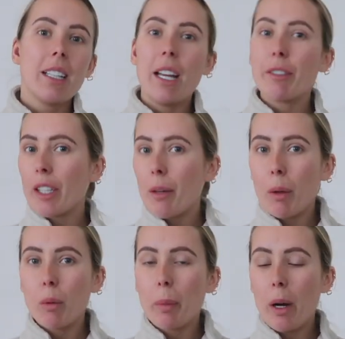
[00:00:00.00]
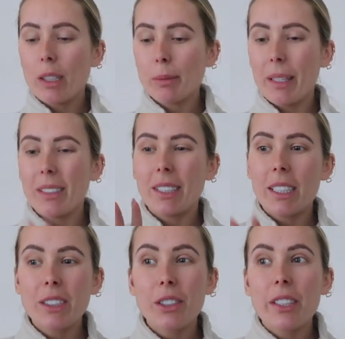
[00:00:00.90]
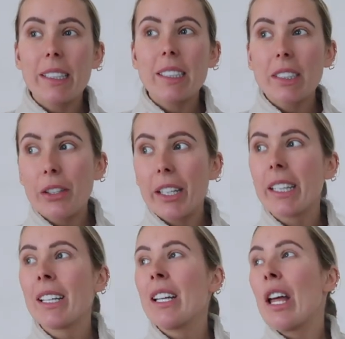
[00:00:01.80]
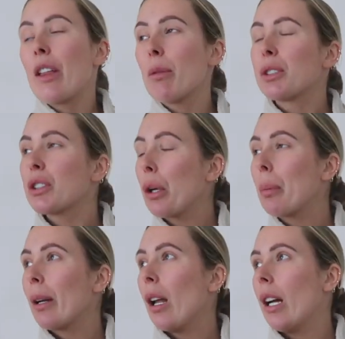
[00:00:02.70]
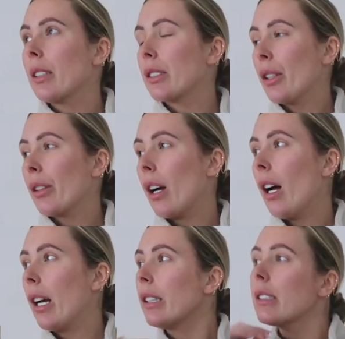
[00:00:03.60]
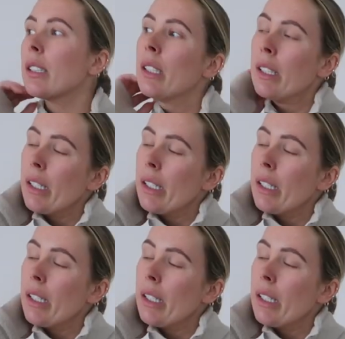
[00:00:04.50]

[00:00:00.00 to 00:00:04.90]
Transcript: Every time they walked past me, they was like, sorry, sorry. They were so polite and so kind.